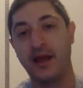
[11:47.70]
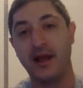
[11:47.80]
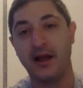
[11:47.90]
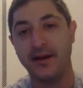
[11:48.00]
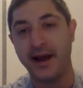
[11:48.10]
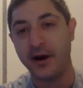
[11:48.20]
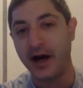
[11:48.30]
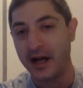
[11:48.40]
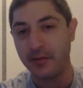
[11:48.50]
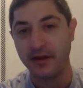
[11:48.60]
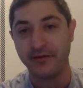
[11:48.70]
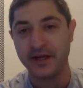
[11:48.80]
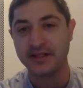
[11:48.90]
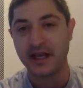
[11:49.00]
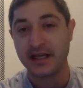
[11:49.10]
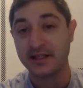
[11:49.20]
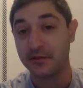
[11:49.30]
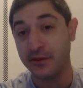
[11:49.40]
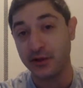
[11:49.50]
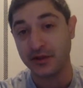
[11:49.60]
Now, IPFS has the
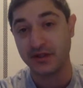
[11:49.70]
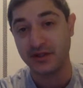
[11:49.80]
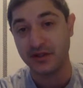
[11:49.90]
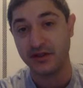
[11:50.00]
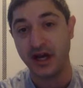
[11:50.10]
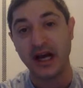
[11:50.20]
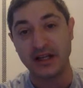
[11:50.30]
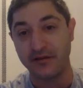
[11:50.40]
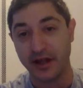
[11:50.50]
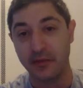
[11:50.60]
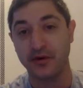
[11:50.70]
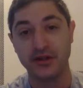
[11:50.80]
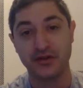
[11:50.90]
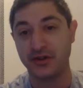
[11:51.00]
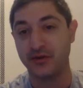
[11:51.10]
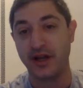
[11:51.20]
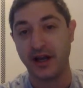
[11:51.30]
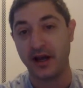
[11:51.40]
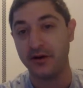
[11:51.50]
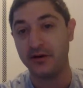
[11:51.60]
most uh, developer interest right
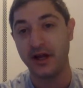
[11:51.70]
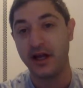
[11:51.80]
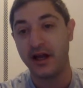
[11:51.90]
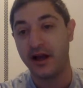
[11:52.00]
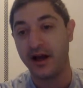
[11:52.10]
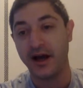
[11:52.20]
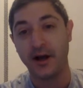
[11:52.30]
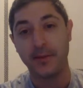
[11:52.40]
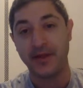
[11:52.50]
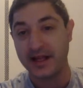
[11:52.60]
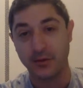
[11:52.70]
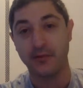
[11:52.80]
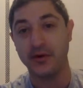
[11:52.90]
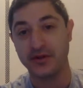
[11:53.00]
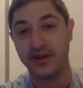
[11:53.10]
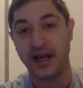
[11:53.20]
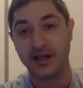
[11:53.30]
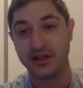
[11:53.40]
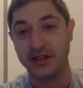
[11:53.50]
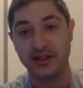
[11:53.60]
now, um, that's where most of the
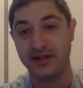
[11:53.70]
action is.